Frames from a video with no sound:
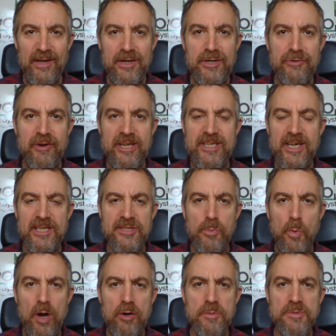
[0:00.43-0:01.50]
Greetings
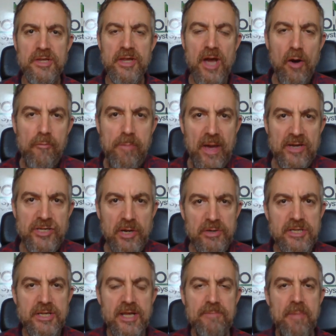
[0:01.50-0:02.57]
and welcome to the Golf Betting Show.
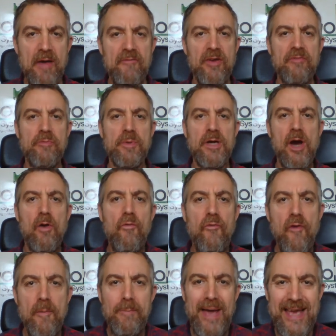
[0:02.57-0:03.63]
It's Steve Bamford from Golf
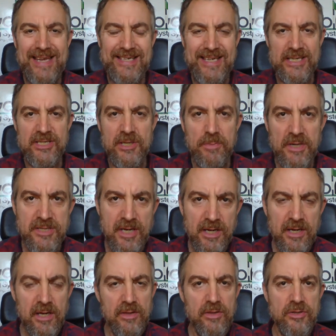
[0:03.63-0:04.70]
Betting System. I
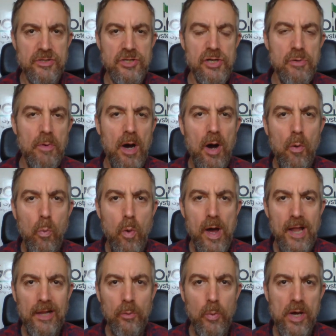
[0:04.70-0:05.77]
take it that you are
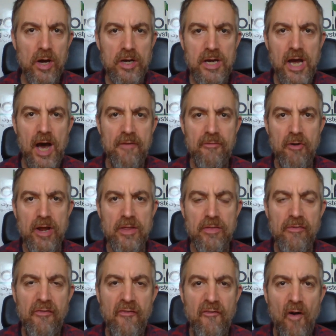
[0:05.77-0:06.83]
well. We are covering the
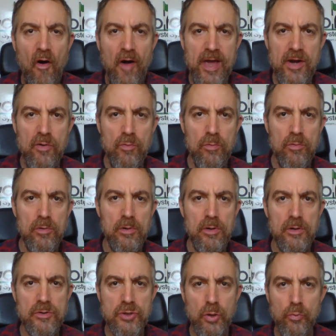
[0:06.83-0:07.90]
final
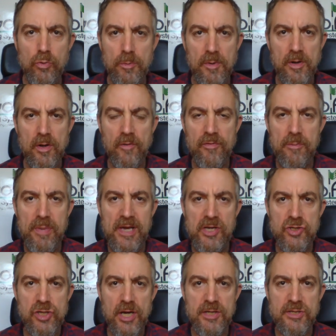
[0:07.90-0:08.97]
tournament of the P
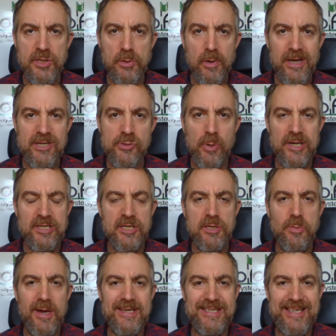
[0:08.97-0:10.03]
G A Tour in twenty
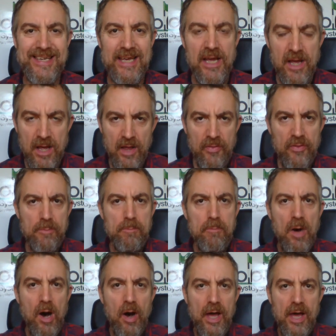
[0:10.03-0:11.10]
twenty, the
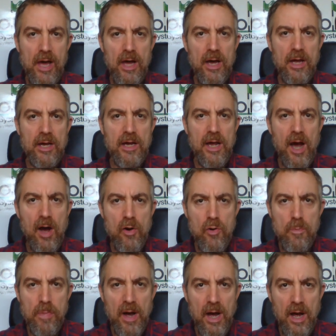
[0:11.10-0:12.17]

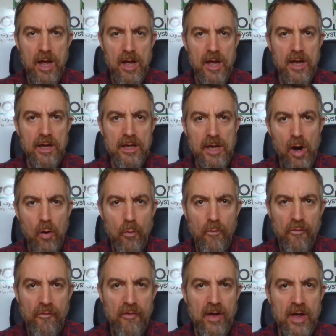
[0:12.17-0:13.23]
Mayakoba
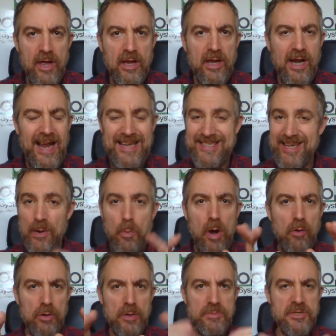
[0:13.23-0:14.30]
Golf Classic.
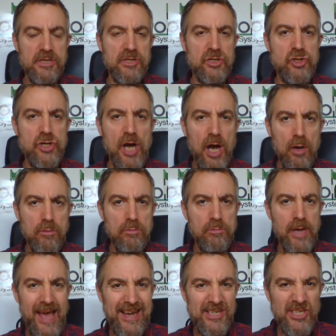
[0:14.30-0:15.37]
Welcome to the show.
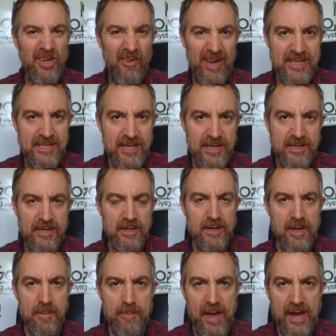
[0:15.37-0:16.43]
Excited.
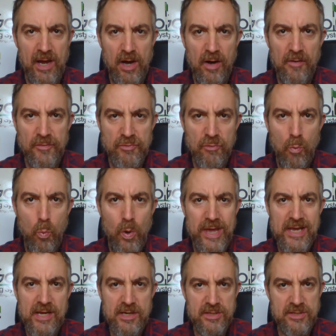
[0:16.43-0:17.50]
Back after a
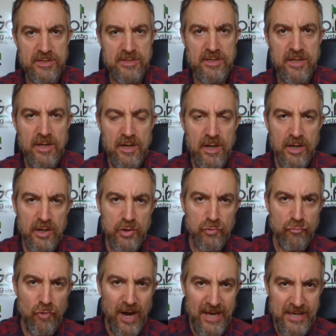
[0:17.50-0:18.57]
week's
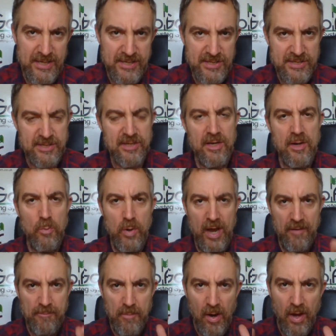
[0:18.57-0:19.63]
grace. We
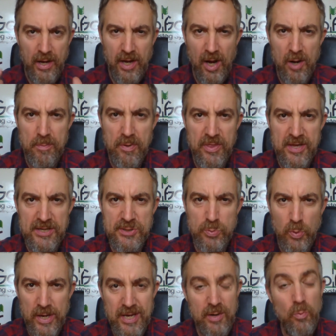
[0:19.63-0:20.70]
have Mayakoba this
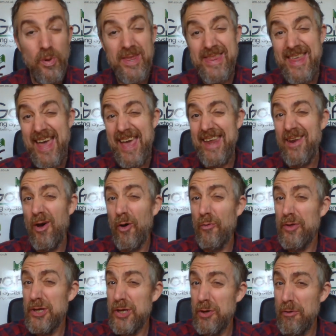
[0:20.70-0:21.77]
week. We then, on
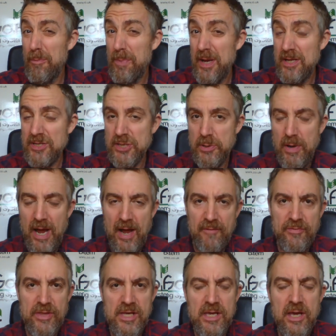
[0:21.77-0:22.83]
the European Tour,
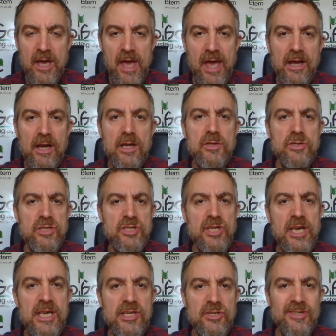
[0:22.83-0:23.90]
have the
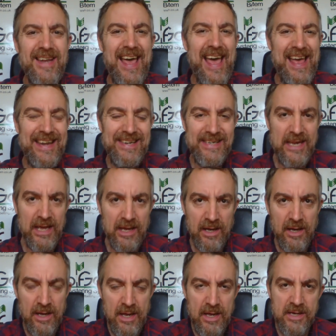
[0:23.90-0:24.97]
season-ending
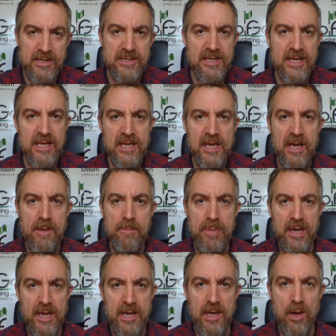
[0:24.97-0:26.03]
D
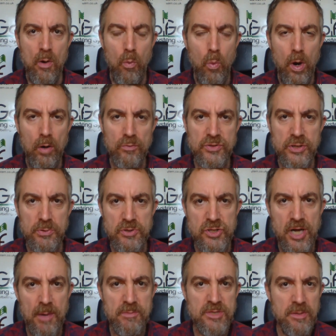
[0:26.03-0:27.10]
P World Tour
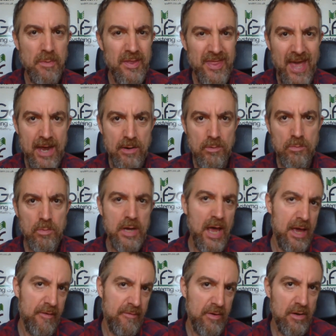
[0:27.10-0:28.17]
Championship. And then we
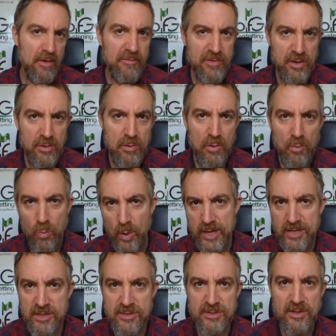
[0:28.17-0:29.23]
have a few
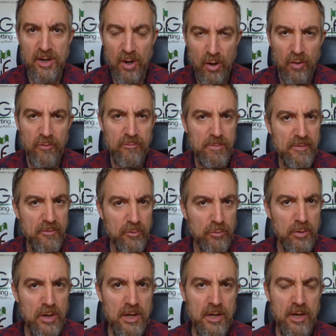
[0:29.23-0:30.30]
weeks off before
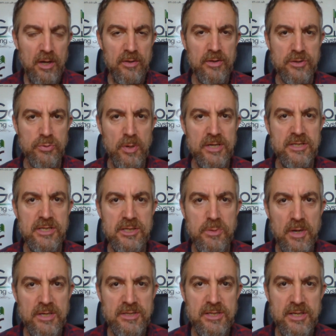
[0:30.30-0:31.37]
the twenty
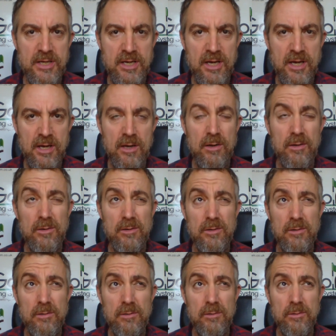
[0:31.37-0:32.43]
twenty
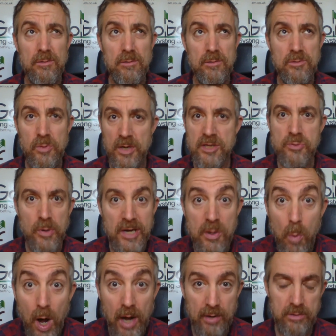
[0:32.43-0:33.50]
twenty
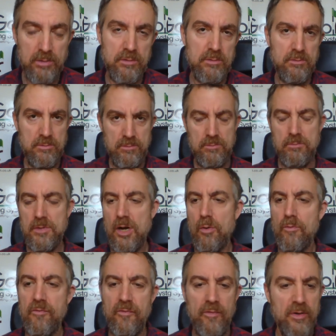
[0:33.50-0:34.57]
twenty-one
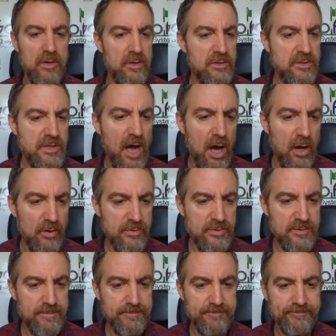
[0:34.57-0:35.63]
golf
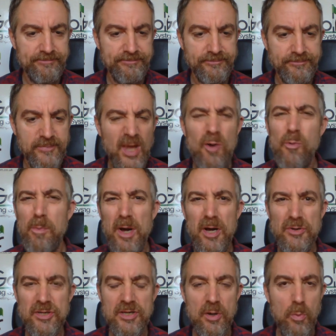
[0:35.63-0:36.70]
starts. They all
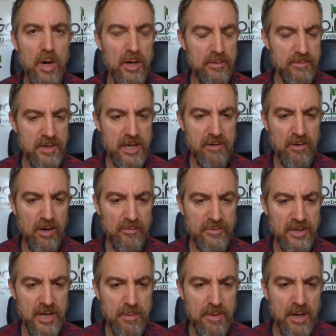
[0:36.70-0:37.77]
merge into one year after
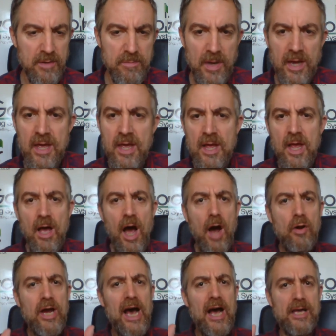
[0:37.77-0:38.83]
year, believe me.
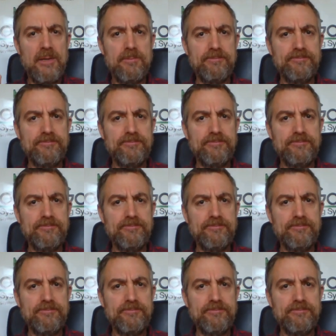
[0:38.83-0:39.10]
Okay,